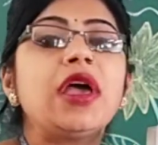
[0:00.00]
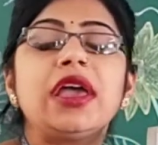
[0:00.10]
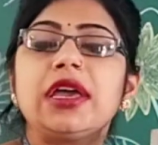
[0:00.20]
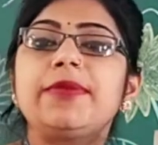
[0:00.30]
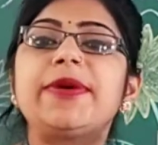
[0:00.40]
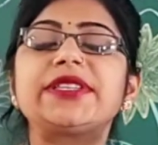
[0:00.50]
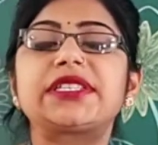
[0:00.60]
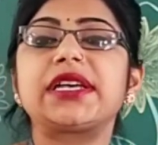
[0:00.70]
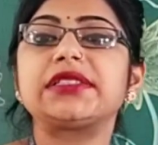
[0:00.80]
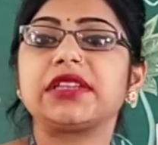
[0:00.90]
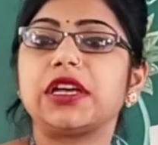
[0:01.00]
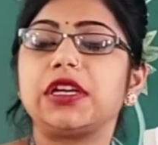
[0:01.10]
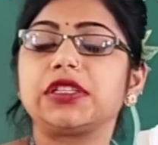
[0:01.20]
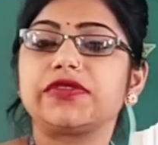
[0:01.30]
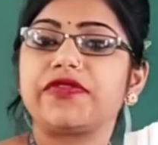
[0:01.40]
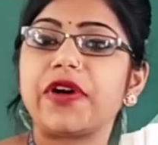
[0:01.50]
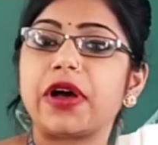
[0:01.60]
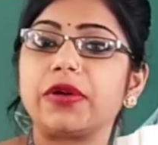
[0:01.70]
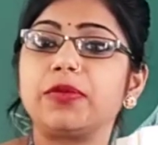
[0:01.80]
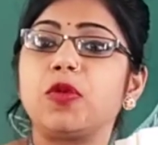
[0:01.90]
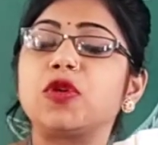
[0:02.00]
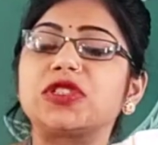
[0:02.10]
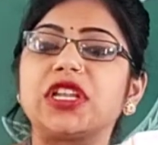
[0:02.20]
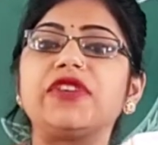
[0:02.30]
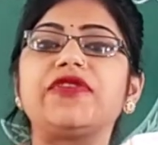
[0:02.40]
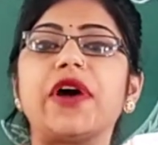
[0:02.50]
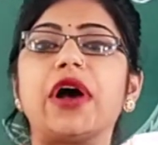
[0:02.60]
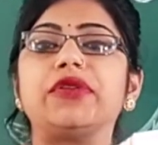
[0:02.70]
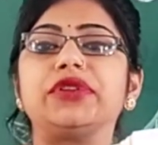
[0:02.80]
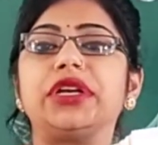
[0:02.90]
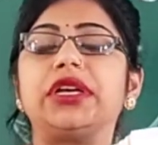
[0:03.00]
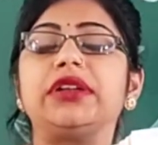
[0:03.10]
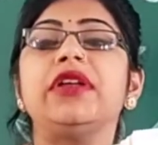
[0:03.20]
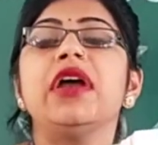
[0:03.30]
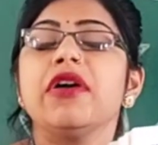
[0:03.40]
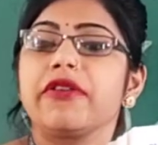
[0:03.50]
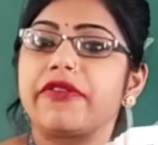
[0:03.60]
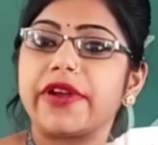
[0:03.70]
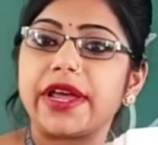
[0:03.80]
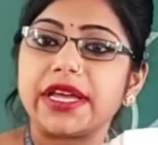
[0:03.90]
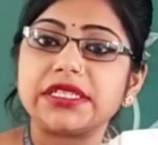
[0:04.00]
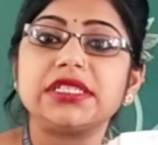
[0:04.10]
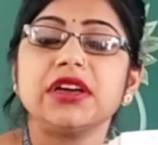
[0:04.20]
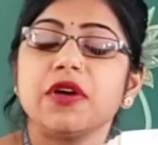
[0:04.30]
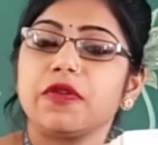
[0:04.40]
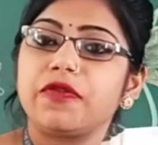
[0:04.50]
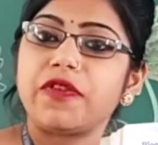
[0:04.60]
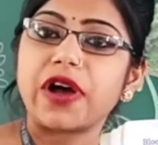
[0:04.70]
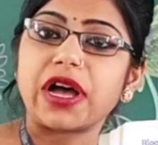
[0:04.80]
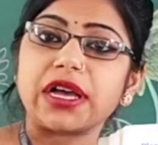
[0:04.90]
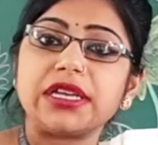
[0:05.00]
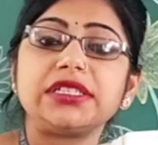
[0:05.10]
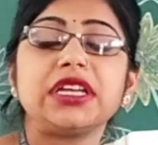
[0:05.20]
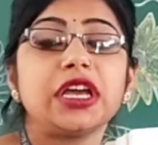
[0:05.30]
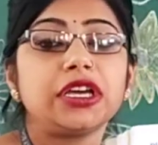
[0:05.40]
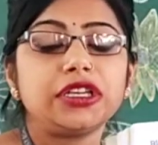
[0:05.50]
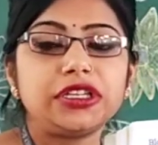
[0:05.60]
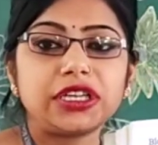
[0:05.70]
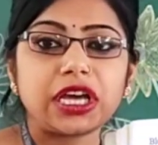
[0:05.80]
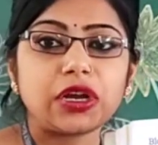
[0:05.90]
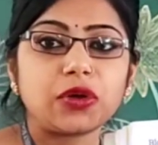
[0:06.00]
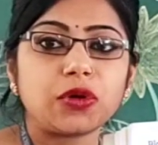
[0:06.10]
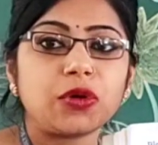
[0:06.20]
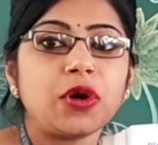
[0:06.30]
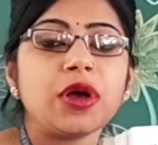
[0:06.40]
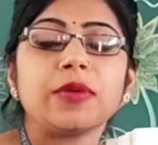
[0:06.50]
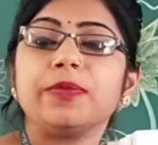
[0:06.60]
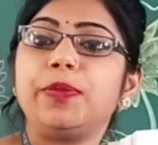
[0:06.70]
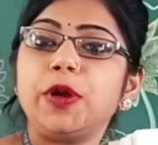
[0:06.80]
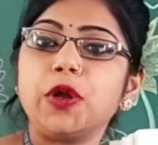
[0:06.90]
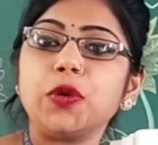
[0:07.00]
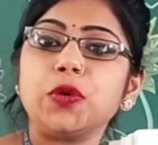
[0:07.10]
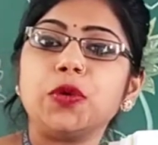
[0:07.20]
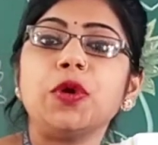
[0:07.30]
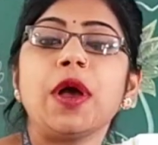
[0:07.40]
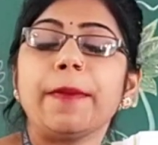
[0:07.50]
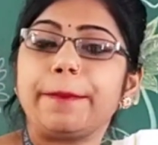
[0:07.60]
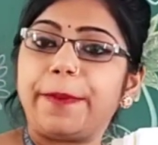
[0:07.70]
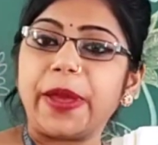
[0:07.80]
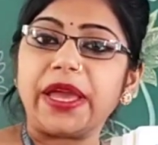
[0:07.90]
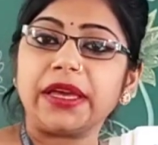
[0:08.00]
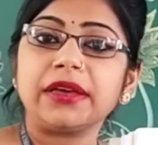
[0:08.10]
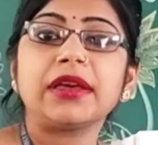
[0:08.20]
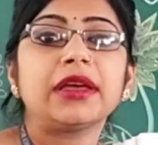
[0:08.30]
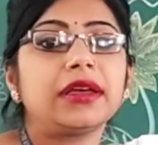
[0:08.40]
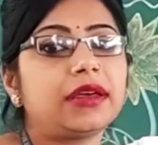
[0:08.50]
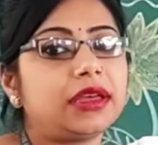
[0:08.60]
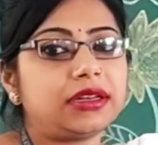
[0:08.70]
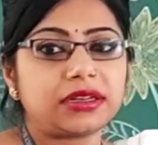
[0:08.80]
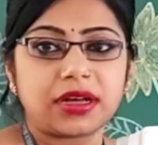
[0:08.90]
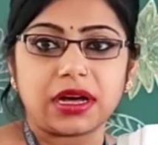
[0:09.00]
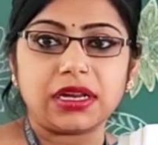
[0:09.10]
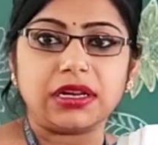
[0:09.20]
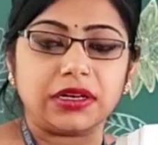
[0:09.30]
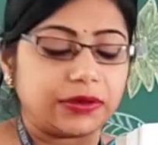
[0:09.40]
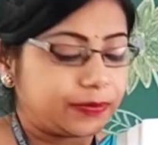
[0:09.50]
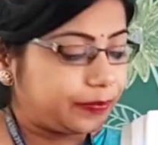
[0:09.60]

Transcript: Hibiscus is mostly found in red, white, yellow, blue, pink in color.